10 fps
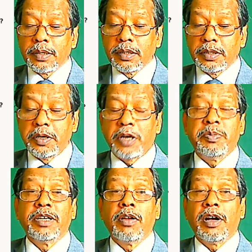Not
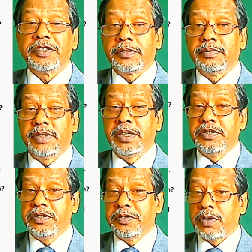being lost.
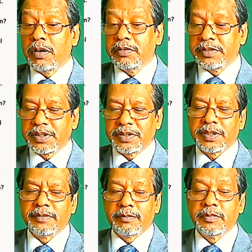Energy is always
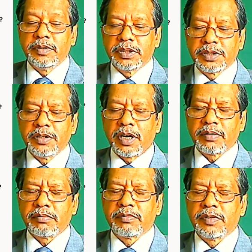conserved, but it's not
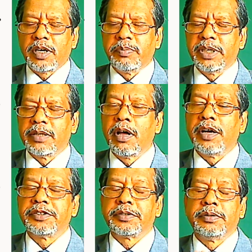being
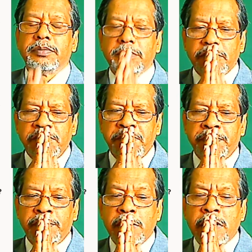lost.
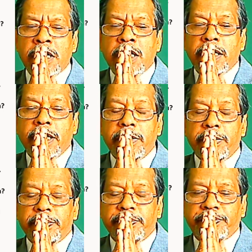
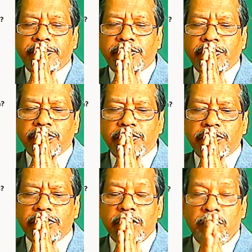Now,
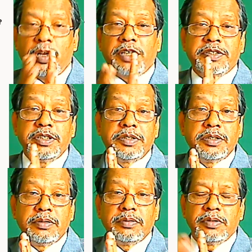lost
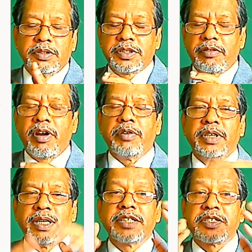into the surrounding,
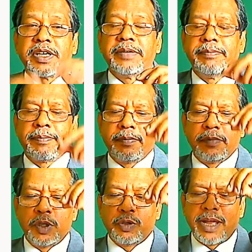let's say.
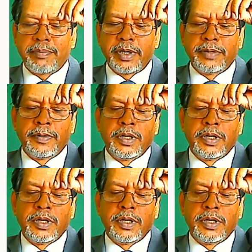No damping.